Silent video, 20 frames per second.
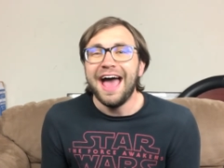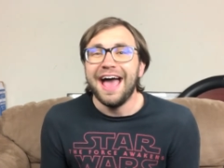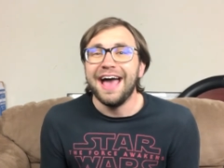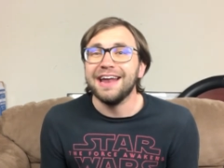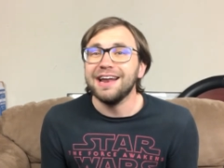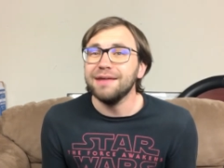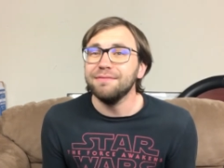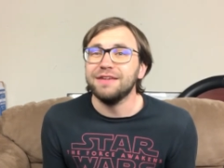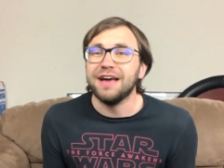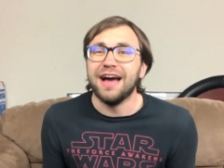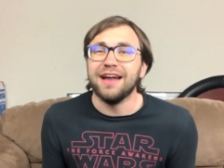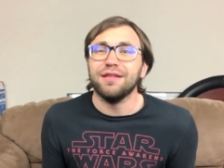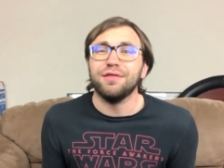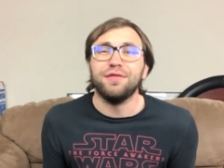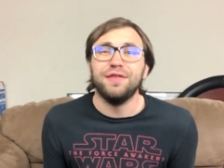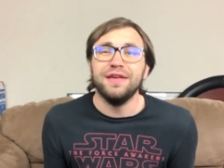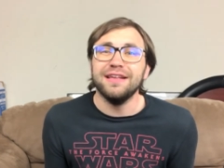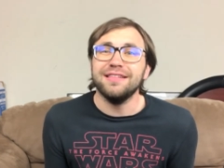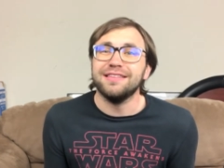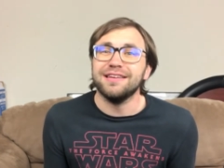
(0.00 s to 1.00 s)
And I've got to
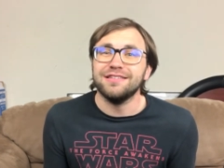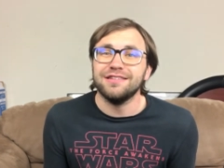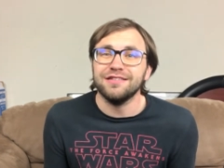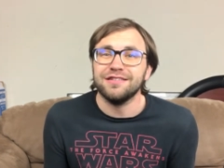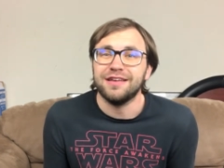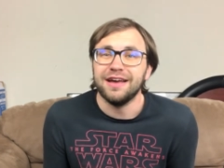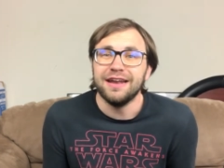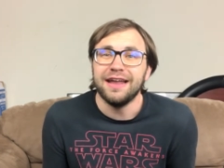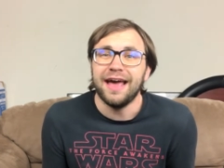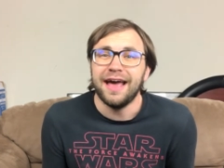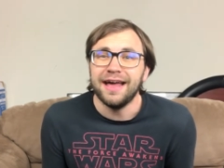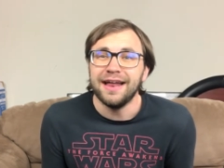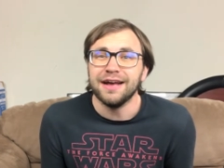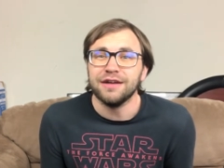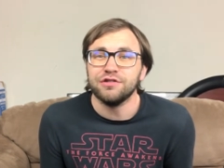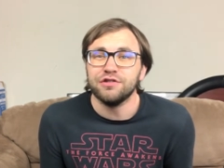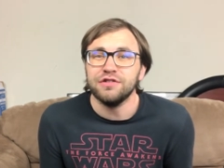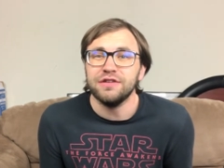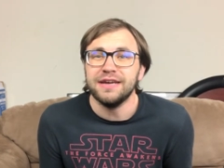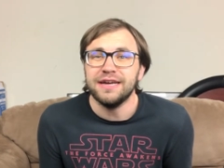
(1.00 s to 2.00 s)
think this is going to
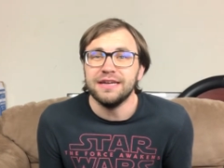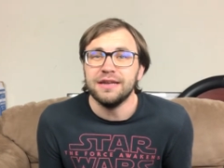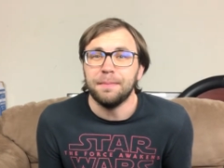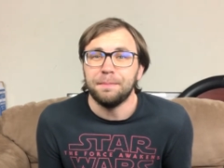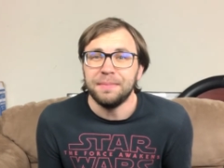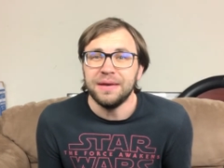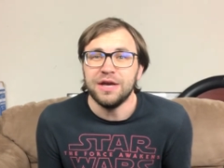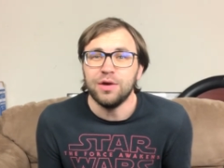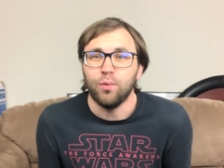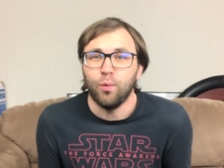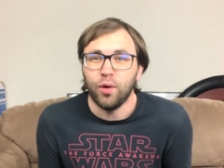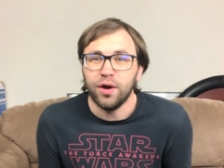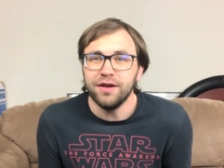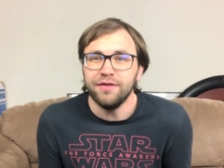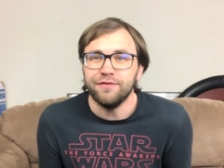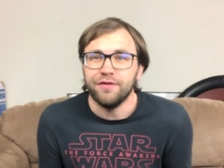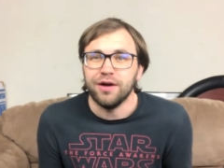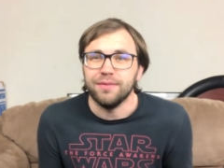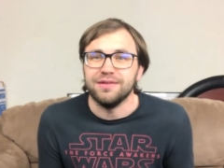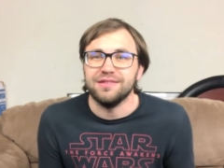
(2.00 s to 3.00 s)
actually end up being one
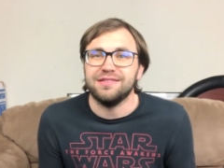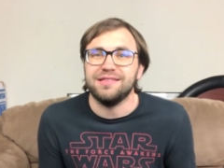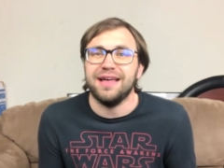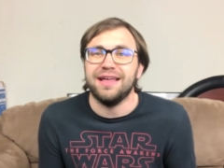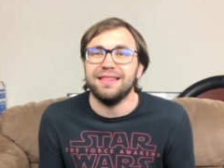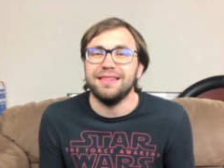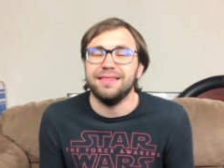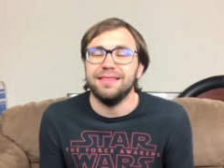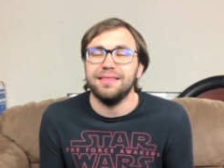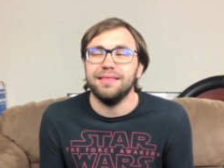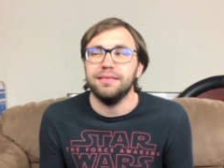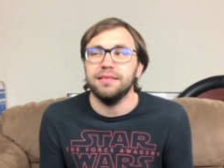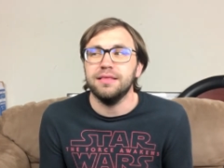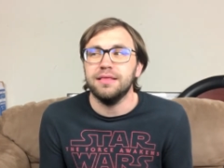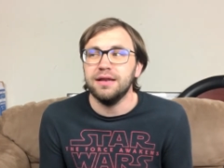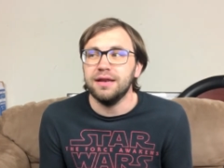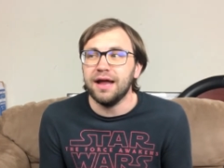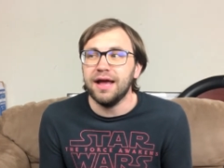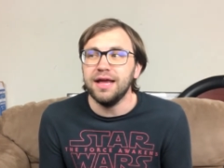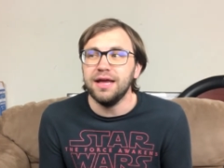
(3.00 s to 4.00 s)
of them, is that
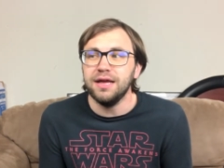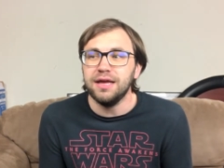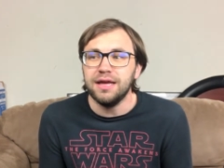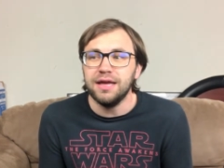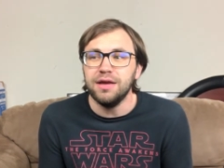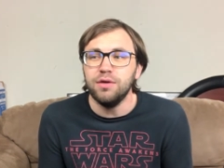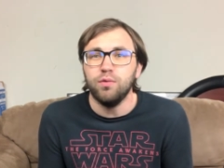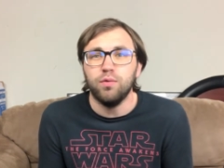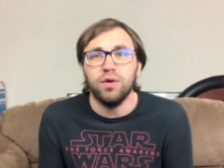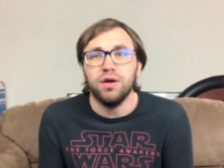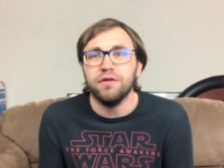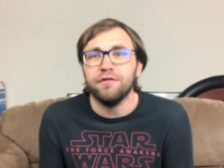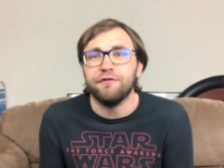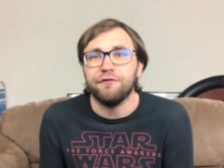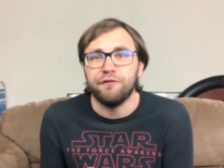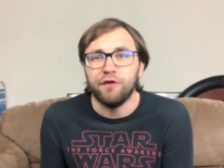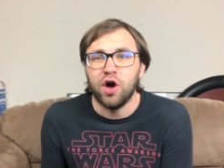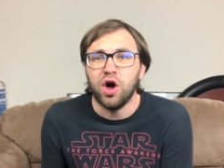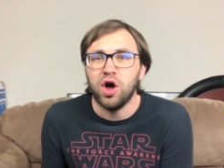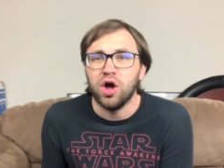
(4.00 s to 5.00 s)
the Night King will
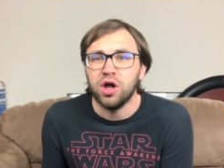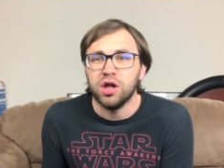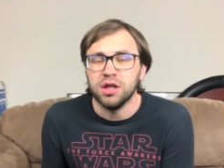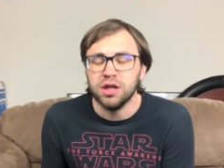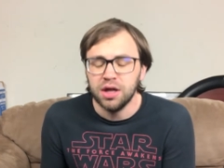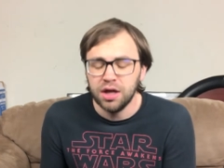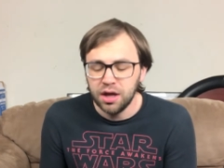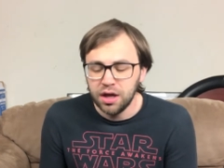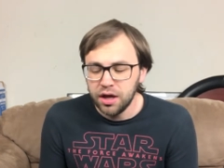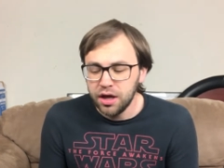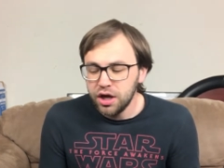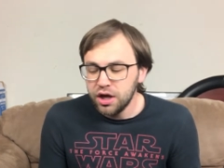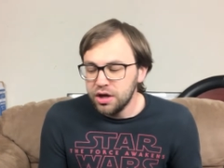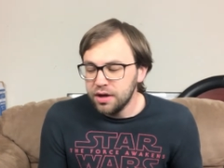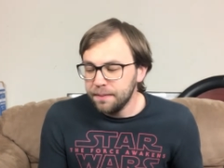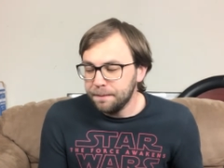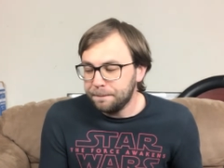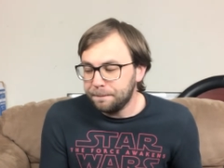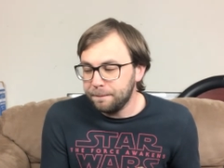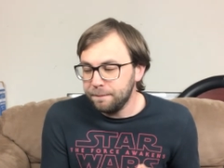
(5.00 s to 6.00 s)
fall
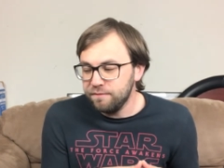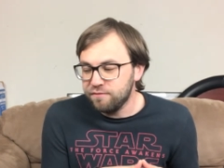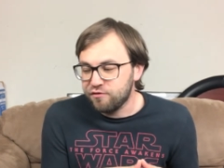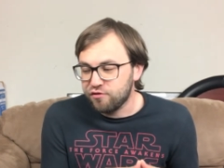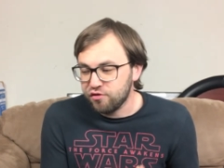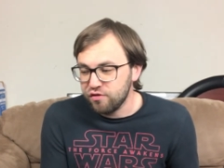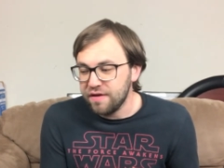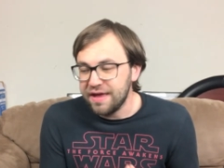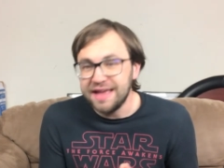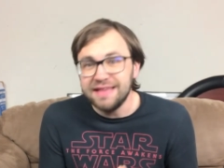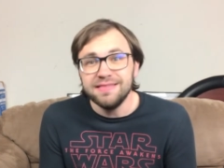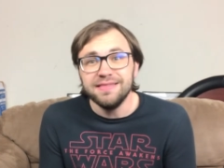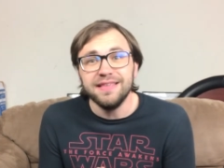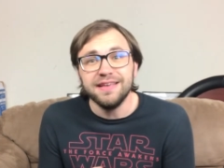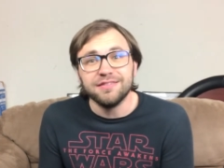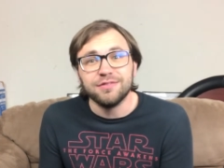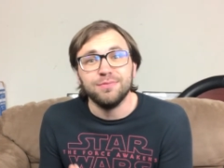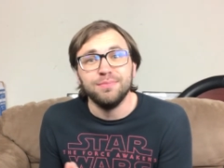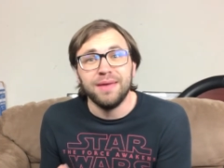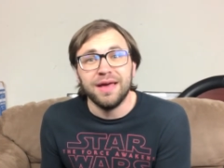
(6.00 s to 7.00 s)
in
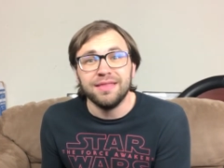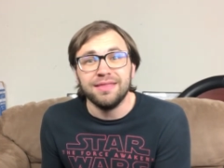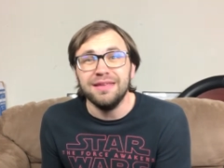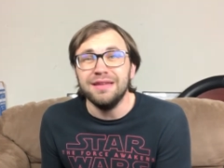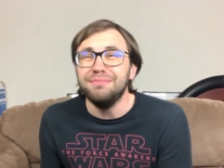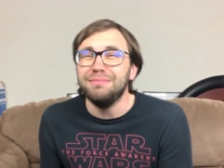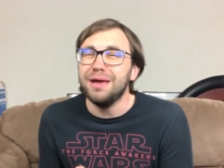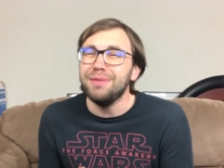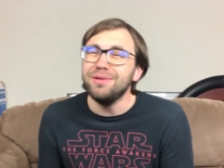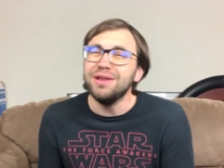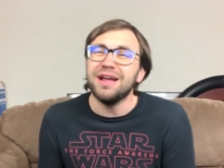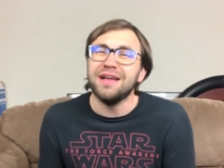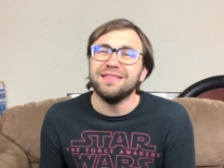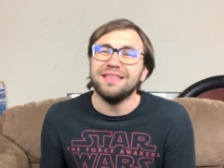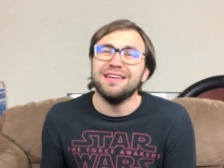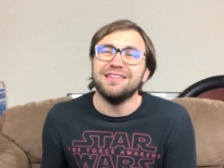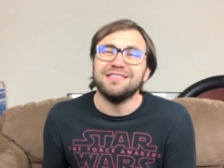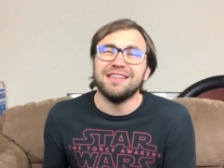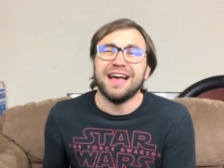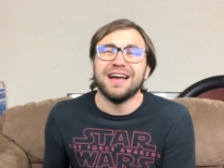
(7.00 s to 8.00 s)
this method. Maybe not
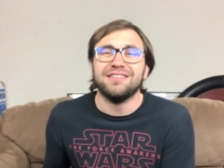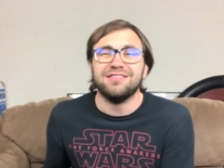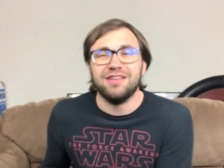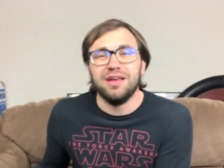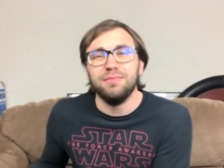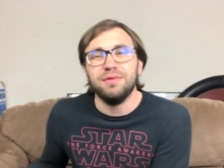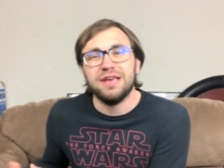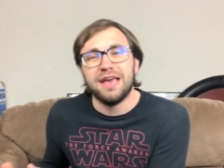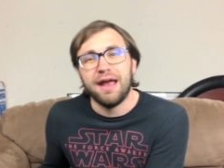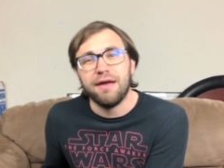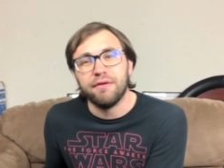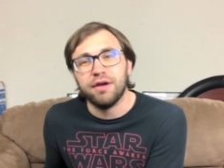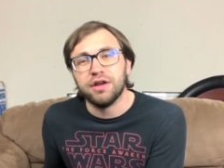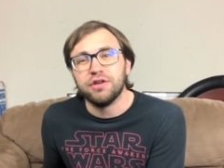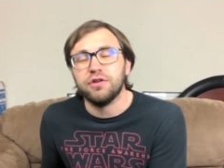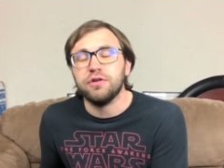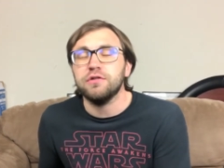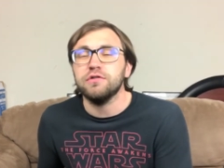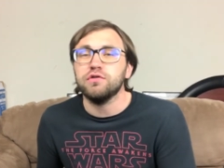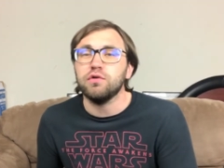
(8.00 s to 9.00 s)
the exact same
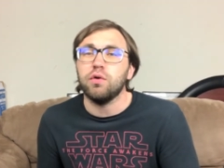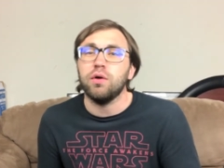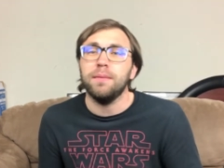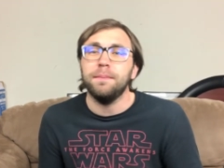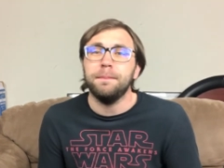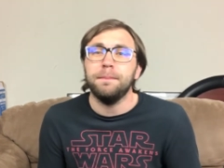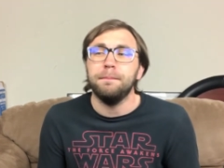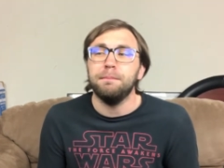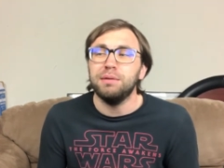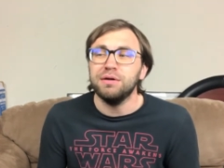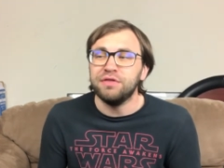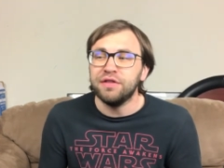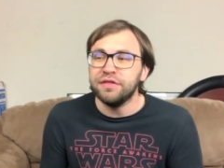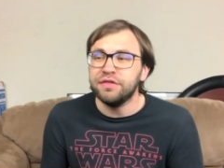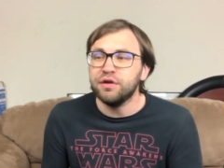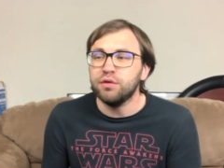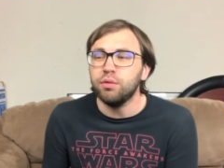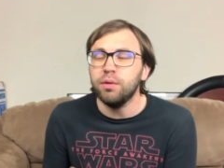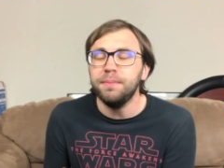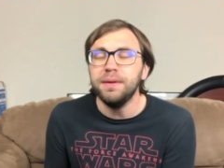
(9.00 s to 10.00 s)
characters, but that
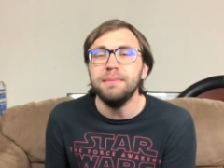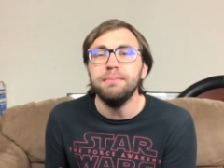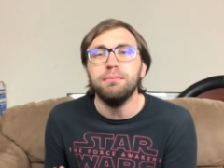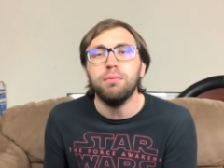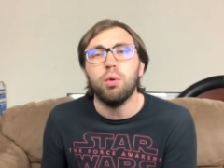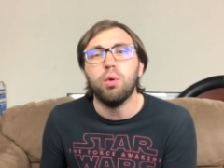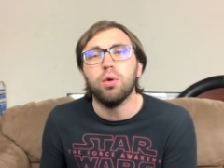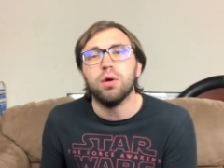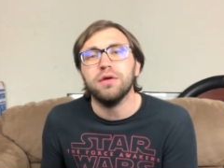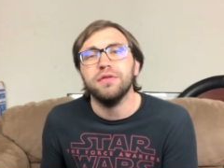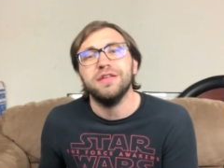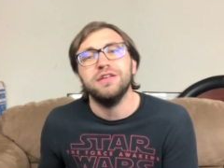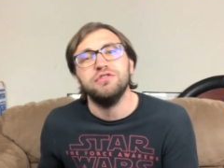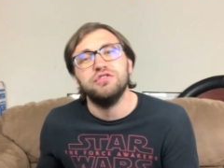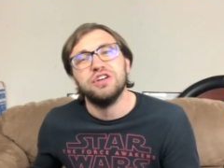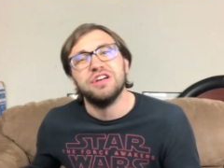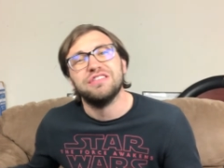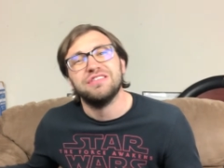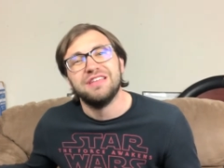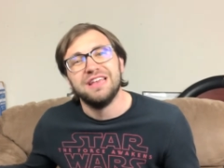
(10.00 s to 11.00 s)
there will be more than
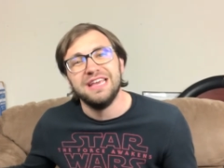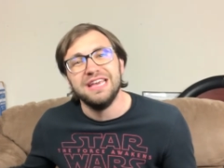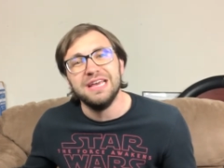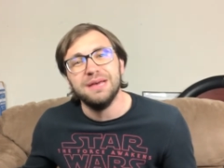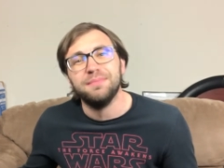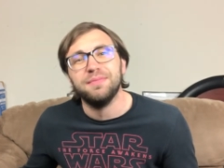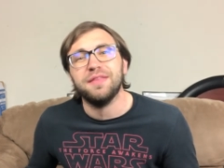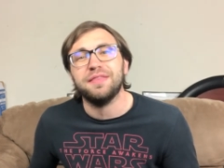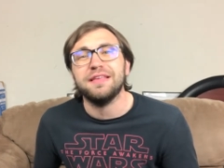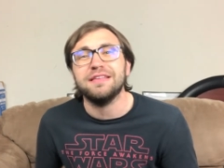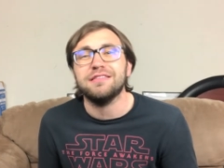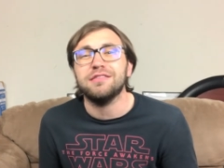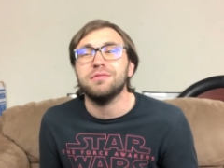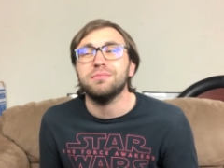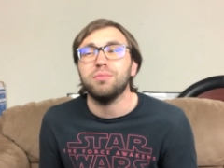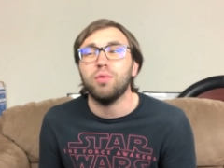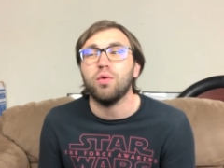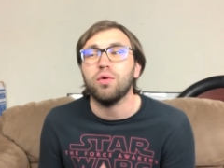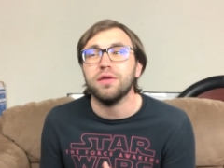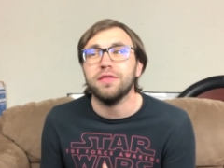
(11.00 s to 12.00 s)
just him, that this is
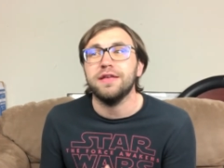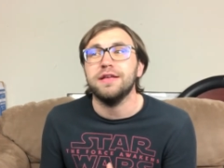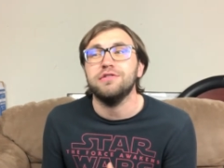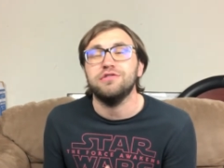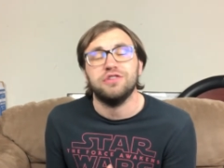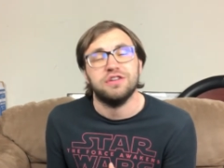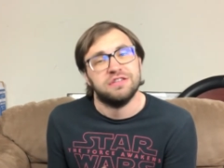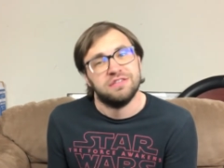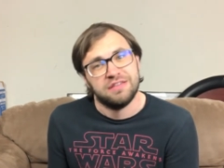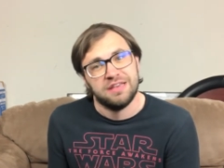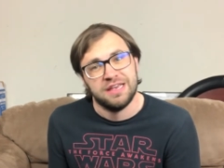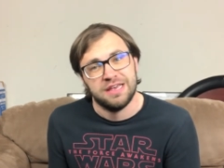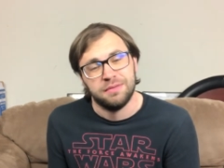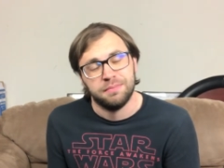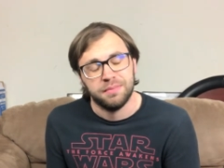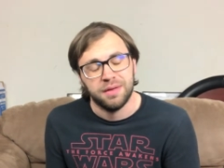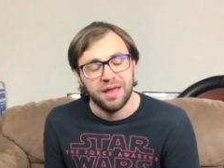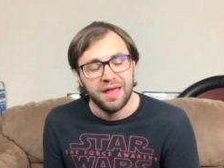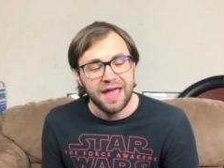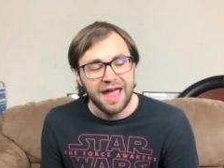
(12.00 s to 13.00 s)
more than just
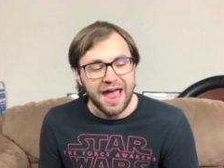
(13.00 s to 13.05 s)
him.